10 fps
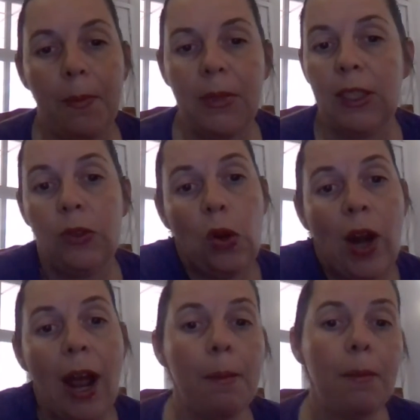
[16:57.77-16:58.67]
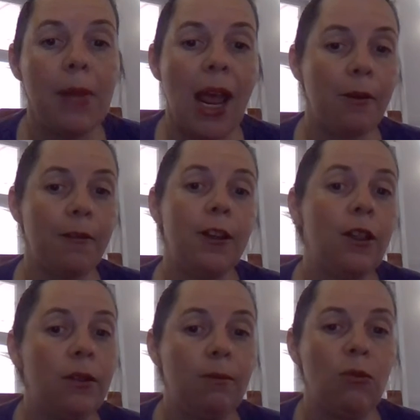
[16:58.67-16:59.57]
stock up now if
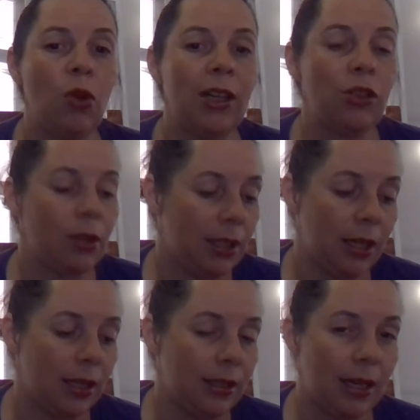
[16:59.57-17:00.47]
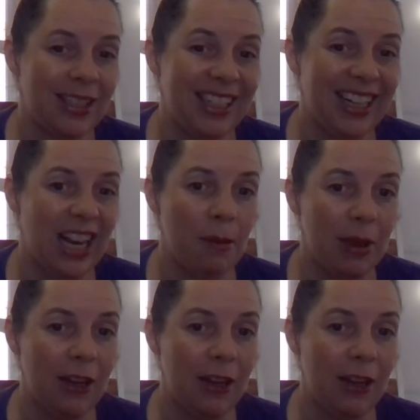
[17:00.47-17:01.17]
you're not interested in a Scentsy Club,